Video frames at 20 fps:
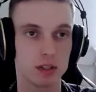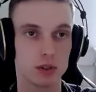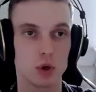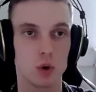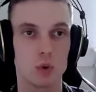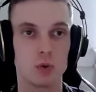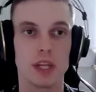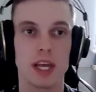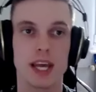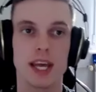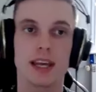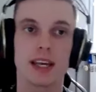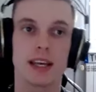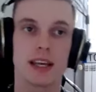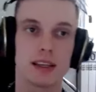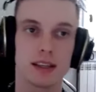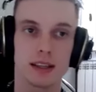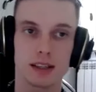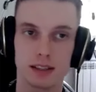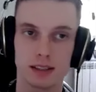so they
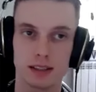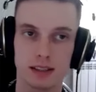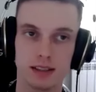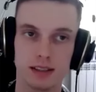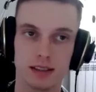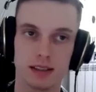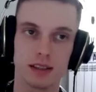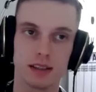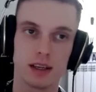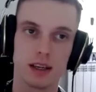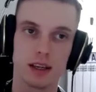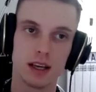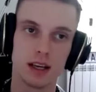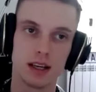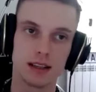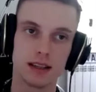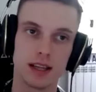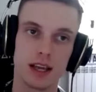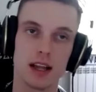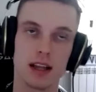
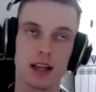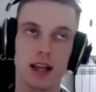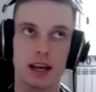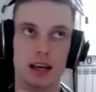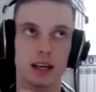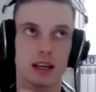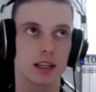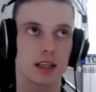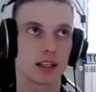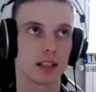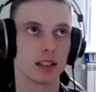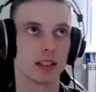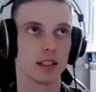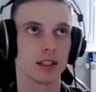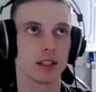like